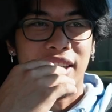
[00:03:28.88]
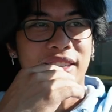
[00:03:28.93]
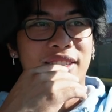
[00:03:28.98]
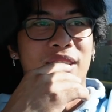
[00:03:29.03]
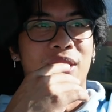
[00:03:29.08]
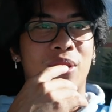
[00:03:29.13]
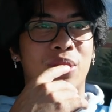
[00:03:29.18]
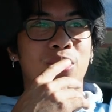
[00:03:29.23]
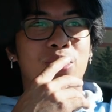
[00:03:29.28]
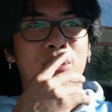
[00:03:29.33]
It's
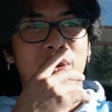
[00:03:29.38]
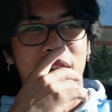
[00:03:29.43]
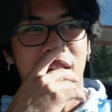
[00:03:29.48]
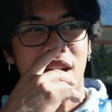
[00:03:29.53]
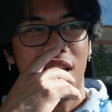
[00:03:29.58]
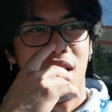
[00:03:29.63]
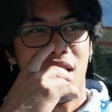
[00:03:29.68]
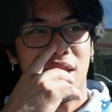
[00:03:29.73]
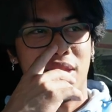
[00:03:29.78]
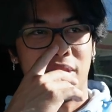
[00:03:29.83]
a hoot and a
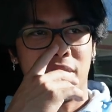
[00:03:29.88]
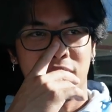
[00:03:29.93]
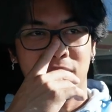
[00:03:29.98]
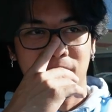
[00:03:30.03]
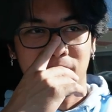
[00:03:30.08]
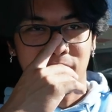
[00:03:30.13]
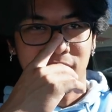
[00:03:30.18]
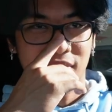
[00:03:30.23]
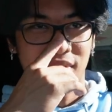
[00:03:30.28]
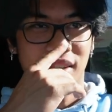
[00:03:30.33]
holler
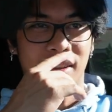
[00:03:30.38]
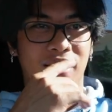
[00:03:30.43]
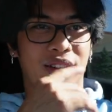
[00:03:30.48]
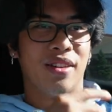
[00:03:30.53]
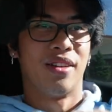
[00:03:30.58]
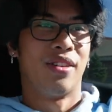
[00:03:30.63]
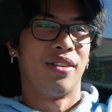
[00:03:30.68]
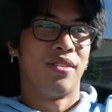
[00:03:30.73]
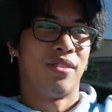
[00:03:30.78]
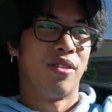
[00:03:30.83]

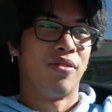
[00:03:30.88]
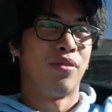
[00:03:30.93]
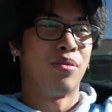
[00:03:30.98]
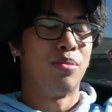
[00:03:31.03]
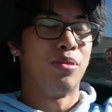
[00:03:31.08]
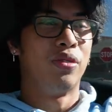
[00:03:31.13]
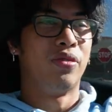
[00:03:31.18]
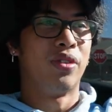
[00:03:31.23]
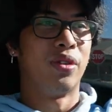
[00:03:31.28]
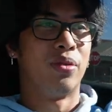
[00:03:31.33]
uh, of a
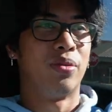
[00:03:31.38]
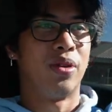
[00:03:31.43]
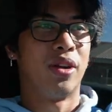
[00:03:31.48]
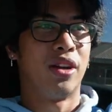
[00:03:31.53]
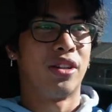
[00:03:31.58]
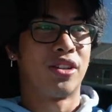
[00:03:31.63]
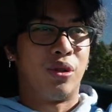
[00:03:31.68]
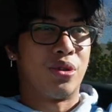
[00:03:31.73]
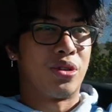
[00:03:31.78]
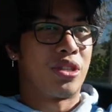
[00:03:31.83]
movie to
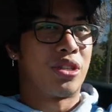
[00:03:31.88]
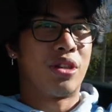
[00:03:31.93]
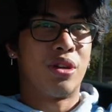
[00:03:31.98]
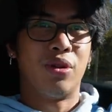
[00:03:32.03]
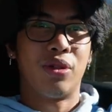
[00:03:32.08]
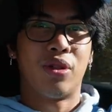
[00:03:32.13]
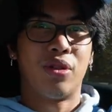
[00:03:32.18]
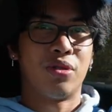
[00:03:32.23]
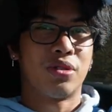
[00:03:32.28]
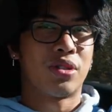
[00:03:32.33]
watch. There's
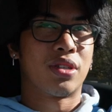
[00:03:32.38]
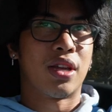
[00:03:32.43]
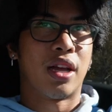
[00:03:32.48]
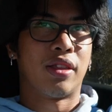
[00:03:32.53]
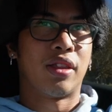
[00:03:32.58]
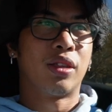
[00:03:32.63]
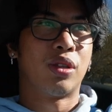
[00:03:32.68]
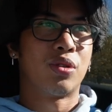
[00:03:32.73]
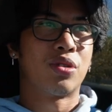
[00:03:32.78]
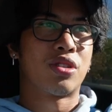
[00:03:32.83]
still those.
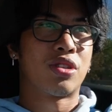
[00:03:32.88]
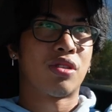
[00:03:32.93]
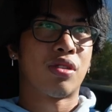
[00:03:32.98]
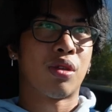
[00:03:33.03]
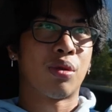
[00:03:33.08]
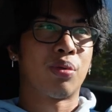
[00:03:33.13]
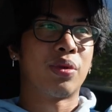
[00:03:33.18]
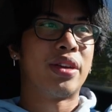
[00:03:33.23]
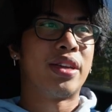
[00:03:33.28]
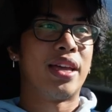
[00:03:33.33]
I think there's
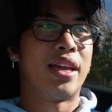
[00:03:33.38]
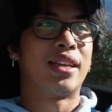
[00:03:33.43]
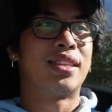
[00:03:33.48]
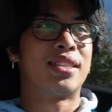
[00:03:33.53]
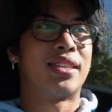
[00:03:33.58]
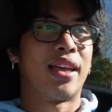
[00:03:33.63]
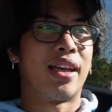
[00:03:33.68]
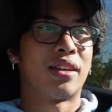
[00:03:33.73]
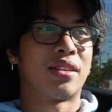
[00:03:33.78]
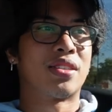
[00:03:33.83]
three
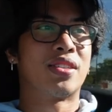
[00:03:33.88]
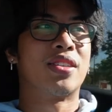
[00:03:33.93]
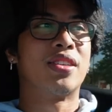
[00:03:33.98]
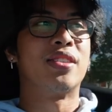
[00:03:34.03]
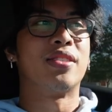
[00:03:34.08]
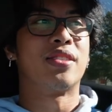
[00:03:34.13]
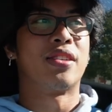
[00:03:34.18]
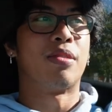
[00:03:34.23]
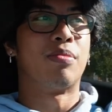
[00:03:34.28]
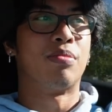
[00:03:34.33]
exact
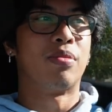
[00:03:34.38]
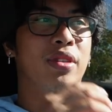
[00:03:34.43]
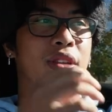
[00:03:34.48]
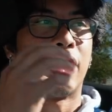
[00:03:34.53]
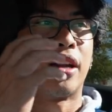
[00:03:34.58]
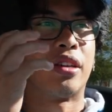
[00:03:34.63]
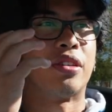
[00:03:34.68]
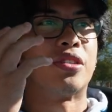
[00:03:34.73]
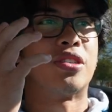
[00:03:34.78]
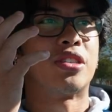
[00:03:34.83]
scenes that I'm
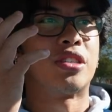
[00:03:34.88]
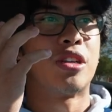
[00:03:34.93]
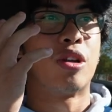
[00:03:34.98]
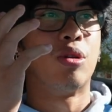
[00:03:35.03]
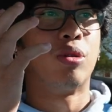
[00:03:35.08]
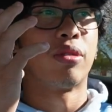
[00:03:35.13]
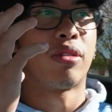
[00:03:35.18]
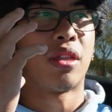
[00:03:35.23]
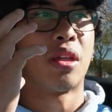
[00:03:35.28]
that I could still